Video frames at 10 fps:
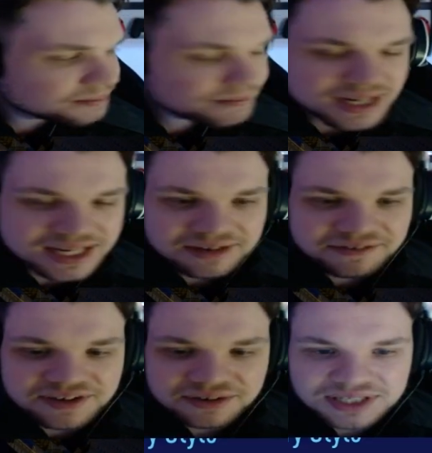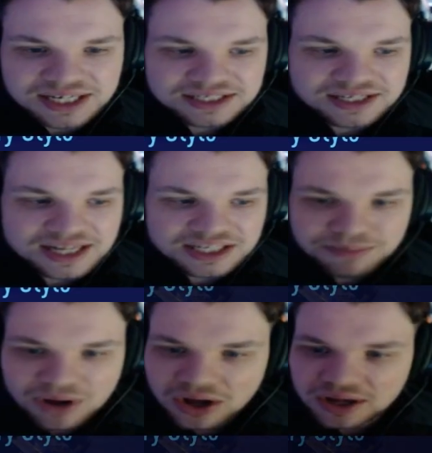Mendy fills into that
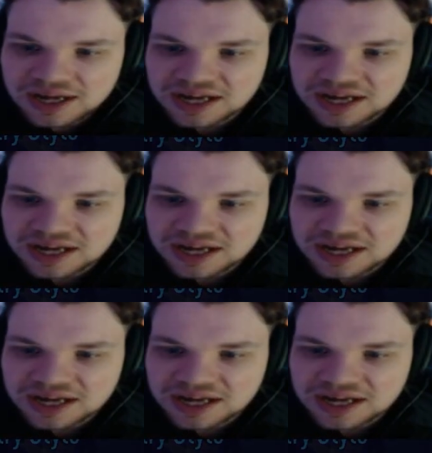spot.